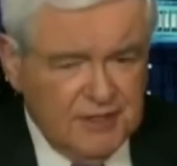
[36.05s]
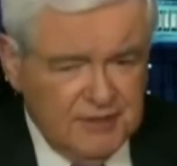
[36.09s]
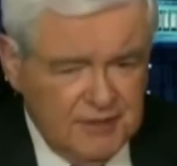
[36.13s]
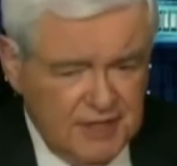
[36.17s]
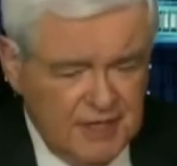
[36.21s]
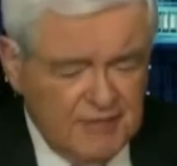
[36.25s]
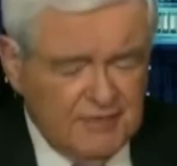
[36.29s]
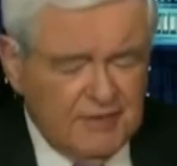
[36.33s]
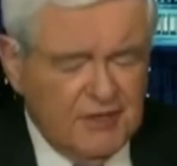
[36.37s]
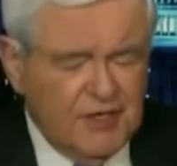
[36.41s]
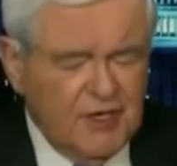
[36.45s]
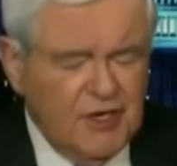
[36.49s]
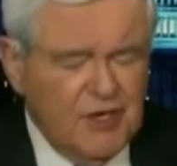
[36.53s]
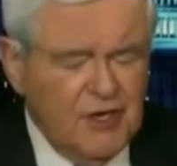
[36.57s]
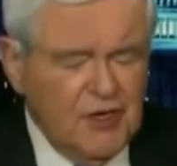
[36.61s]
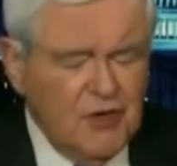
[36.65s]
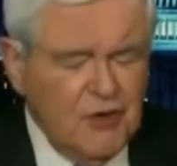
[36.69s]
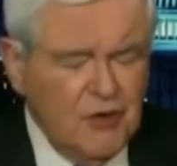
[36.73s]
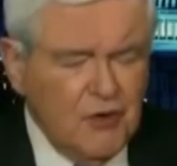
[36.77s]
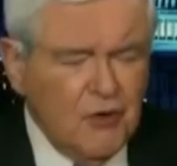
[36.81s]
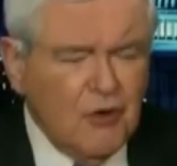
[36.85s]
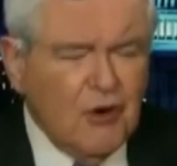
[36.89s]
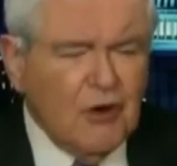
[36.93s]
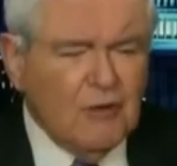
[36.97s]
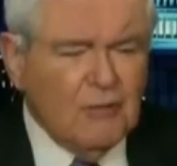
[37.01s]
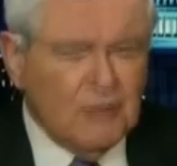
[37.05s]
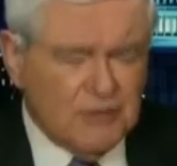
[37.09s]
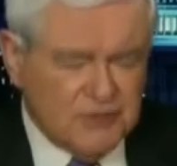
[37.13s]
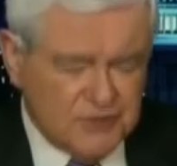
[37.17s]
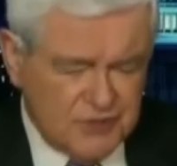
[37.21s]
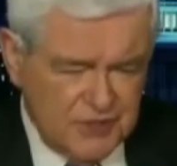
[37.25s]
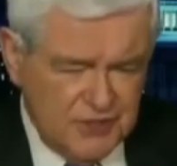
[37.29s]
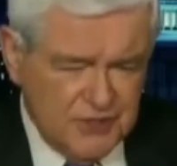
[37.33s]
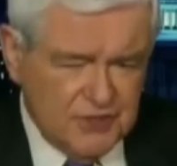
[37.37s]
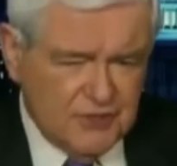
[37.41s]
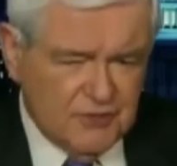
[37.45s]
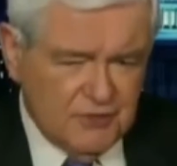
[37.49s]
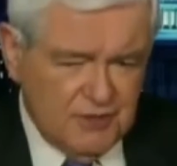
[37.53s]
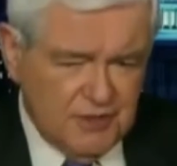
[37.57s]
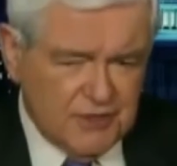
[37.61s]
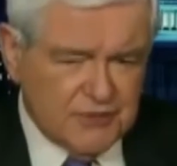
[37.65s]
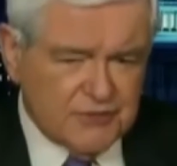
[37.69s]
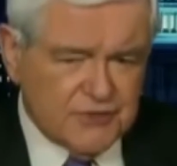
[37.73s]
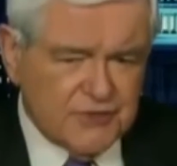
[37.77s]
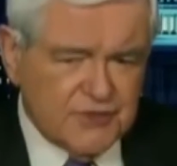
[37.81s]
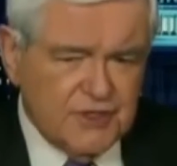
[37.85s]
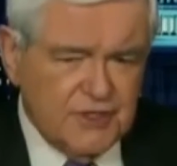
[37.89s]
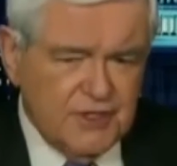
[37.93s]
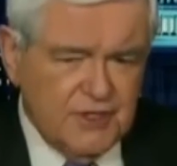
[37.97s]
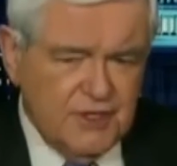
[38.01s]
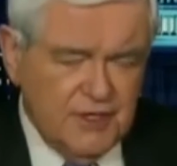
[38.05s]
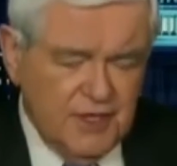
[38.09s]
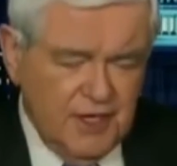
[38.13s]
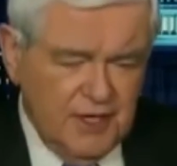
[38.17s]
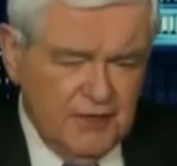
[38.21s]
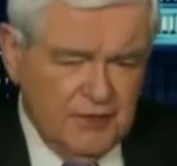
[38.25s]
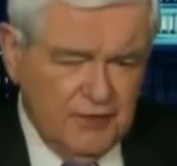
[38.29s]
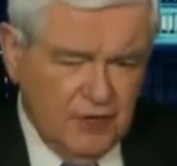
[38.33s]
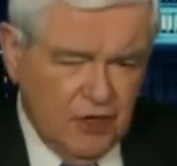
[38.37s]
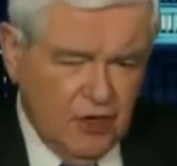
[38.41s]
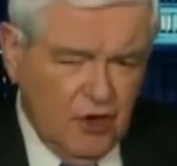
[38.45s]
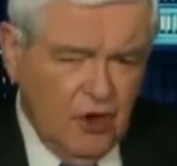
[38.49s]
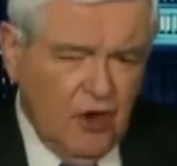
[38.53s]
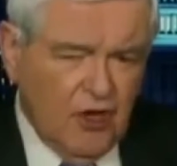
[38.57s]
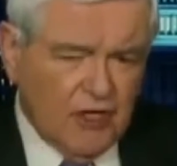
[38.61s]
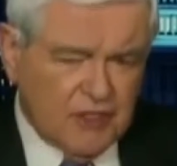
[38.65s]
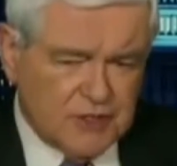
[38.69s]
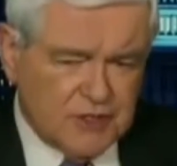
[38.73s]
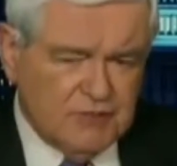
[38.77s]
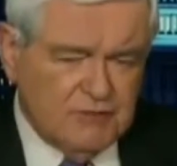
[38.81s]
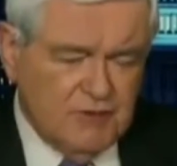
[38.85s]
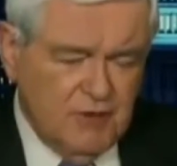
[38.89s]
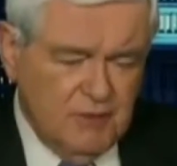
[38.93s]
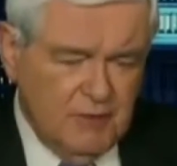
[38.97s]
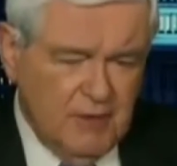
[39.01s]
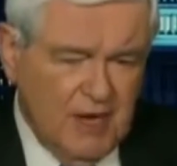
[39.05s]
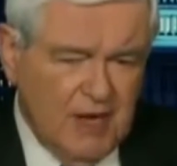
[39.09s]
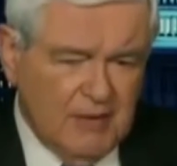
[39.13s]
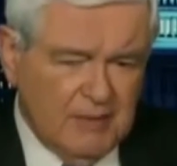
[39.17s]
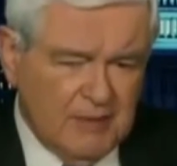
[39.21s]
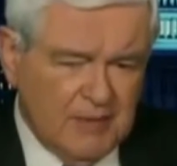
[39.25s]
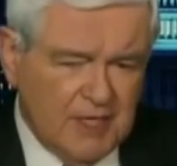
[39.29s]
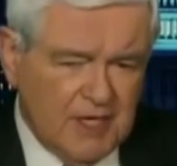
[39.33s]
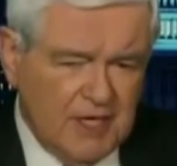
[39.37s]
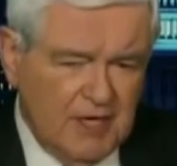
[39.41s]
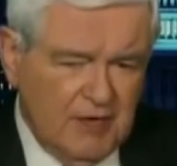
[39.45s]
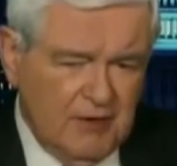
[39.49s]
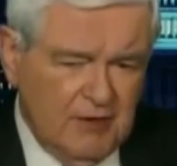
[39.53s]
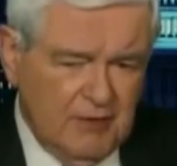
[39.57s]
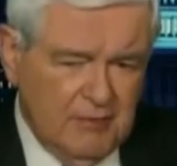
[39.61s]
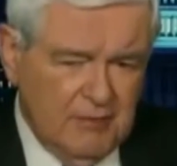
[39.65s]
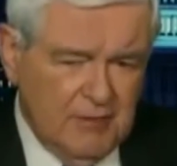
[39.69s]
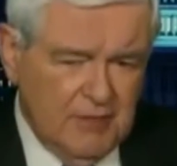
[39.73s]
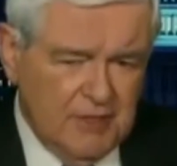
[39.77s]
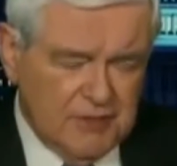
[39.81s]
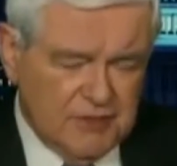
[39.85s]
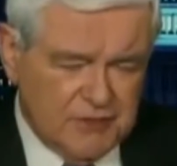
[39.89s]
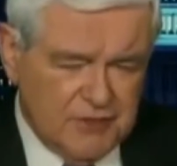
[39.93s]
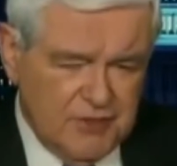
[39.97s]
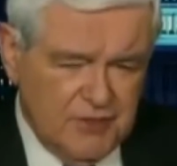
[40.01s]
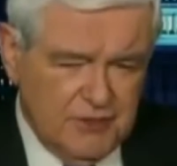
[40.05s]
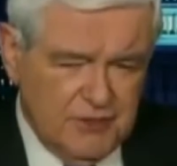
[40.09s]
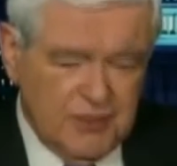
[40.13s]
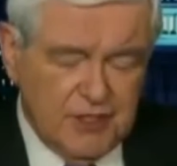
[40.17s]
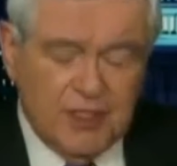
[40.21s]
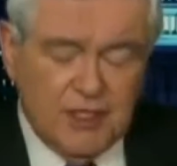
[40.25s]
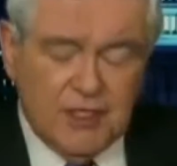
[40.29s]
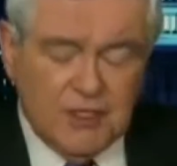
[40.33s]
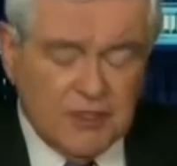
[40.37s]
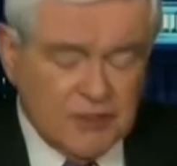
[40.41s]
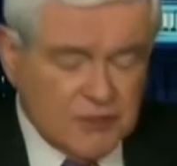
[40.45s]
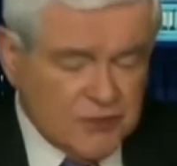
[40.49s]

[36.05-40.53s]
They have an enormous increase in the cost of Obamacare in Minnesota,